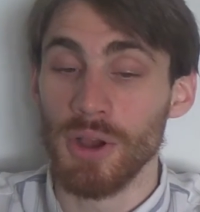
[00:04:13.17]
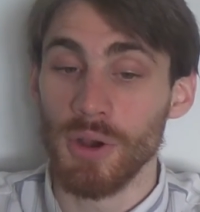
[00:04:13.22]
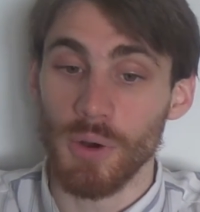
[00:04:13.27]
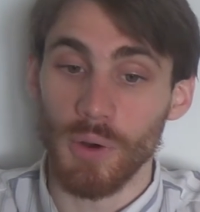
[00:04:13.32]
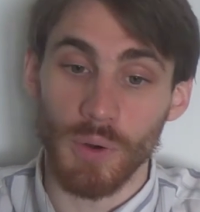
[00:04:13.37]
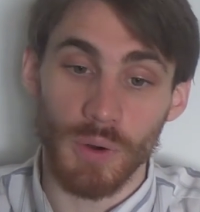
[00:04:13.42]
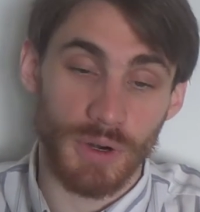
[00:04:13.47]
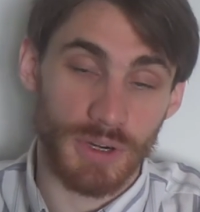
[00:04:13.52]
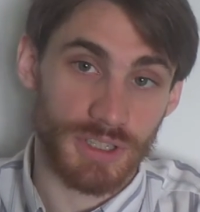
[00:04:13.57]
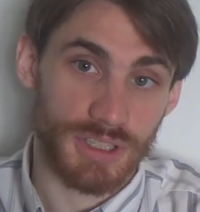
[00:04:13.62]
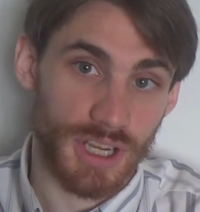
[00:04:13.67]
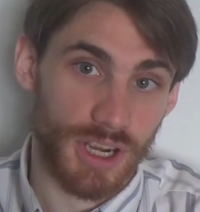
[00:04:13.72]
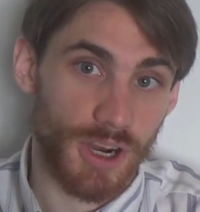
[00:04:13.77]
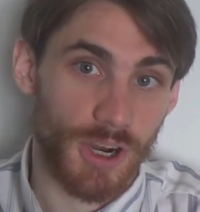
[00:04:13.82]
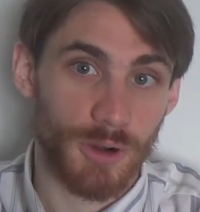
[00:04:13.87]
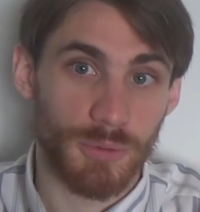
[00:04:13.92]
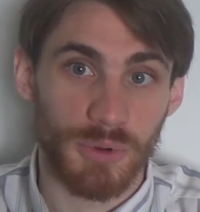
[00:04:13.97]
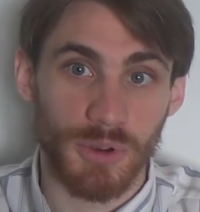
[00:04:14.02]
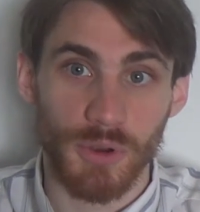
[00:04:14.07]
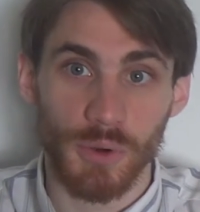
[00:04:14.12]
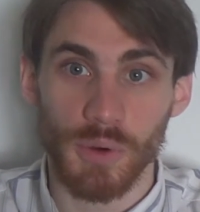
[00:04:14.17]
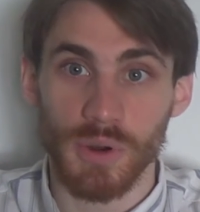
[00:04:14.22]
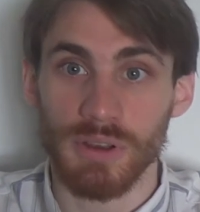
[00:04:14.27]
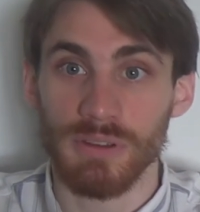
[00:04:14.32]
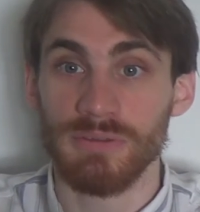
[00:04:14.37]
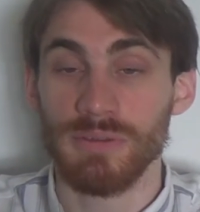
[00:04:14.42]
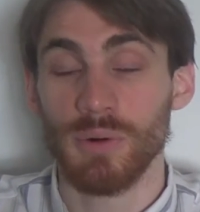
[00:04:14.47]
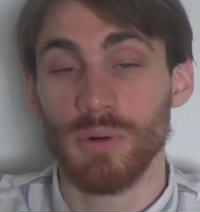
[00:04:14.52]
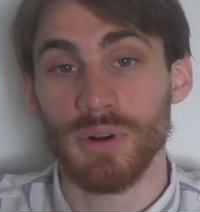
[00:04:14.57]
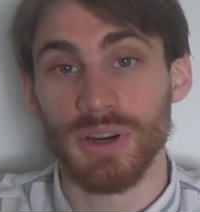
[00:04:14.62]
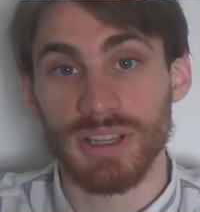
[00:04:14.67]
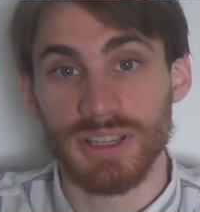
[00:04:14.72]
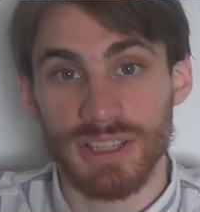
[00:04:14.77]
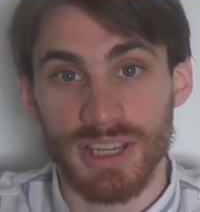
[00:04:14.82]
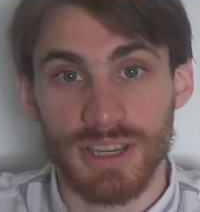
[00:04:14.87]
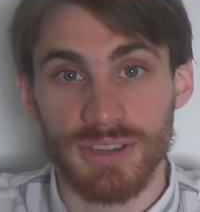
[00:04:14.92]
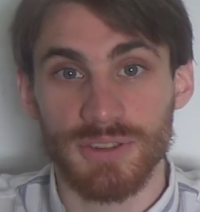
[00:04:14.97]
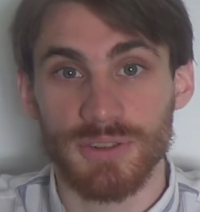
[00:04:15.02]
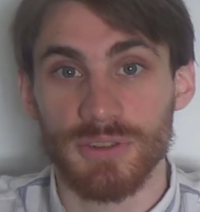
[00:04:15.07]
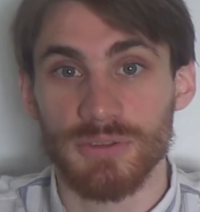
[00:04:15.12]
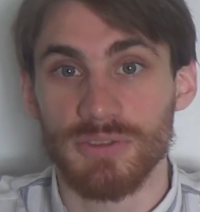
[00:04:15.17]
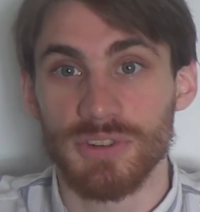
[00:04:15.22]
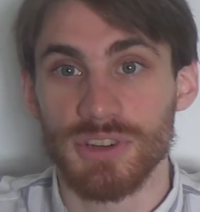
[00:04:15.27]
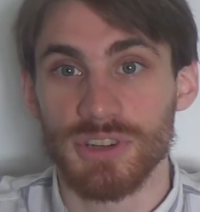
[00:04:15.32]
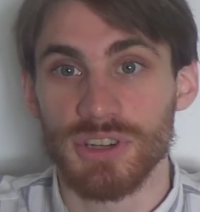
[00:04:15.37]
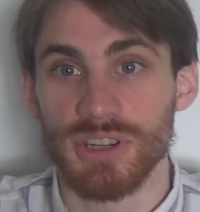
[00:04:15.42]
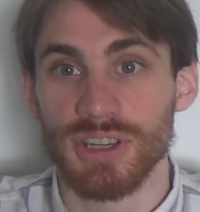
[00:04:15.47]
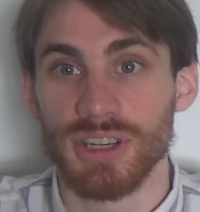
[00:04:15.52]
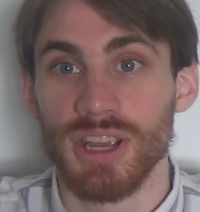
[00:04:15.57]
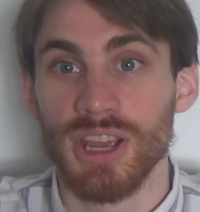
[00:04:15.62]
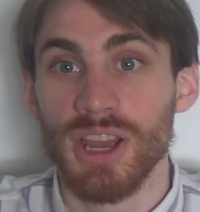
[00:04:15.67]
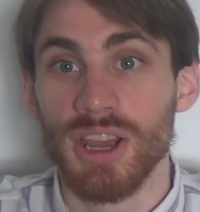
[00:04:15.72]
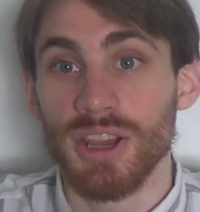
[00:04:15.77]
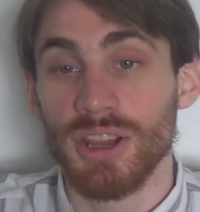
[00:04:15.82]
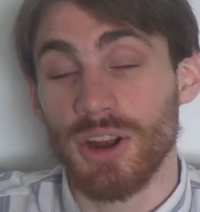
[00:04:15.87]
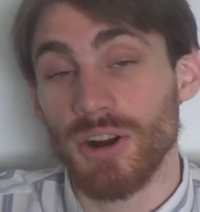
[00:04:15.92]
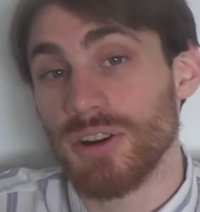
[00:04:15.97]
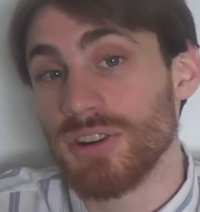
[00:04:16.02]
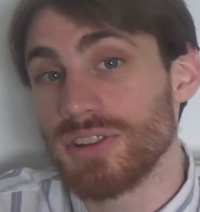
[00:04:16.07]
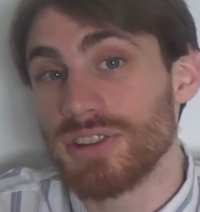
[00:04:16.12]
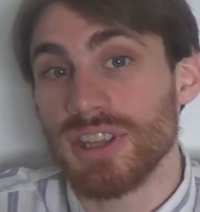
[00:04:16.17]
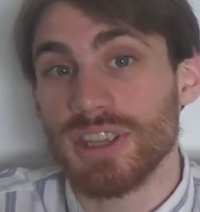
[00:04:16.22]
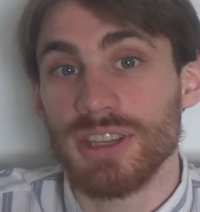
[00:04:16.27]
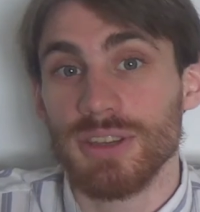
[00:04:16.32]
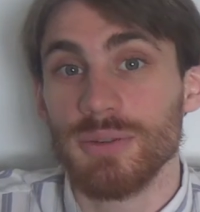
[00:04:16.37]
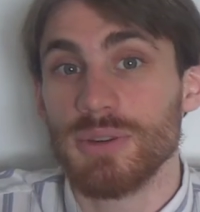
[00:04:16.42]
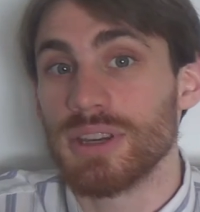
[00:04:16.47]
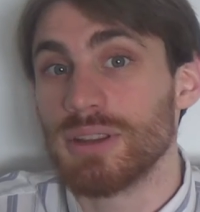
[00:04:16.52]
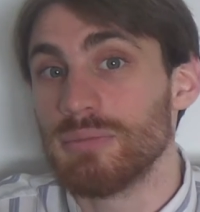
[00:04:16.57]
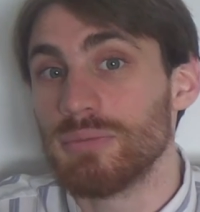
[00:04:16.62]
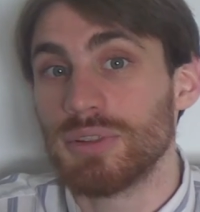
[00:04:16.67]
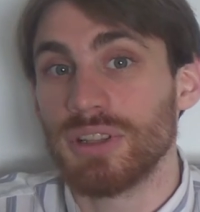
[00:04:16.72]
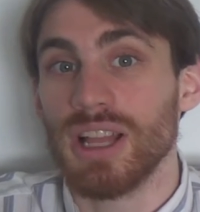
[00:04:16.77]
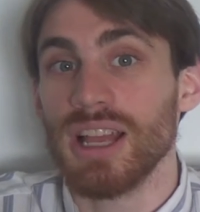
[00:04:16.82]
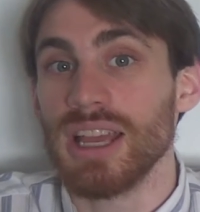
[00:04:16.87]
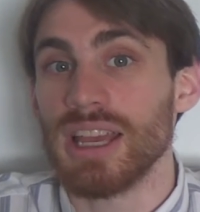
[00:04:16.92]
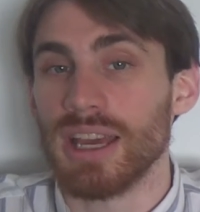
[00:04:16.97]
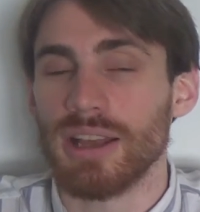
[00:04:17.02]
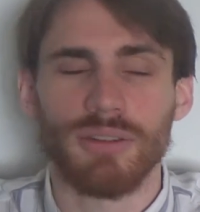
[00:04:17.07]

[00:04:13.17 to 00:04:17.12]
or Tarmogoyf, or Ancestral Vision, cards that you can play.